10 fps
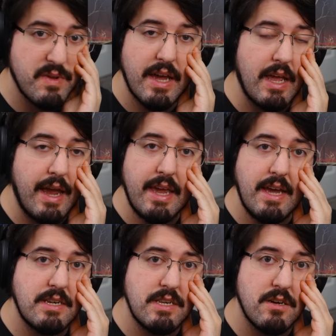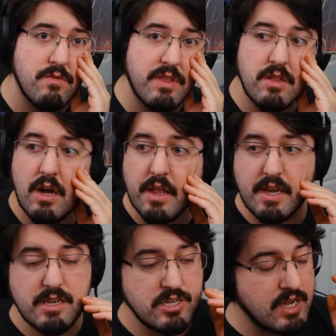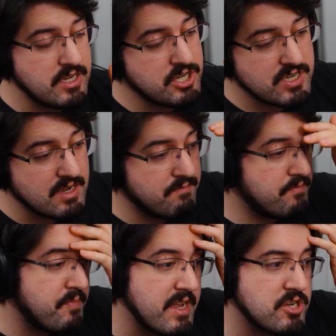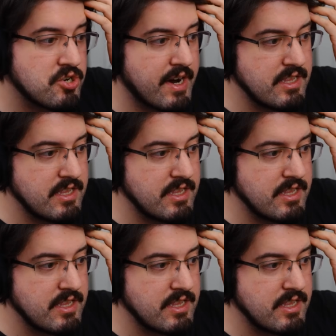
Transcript: but I can't deal with cloth. It's just a bitch to try and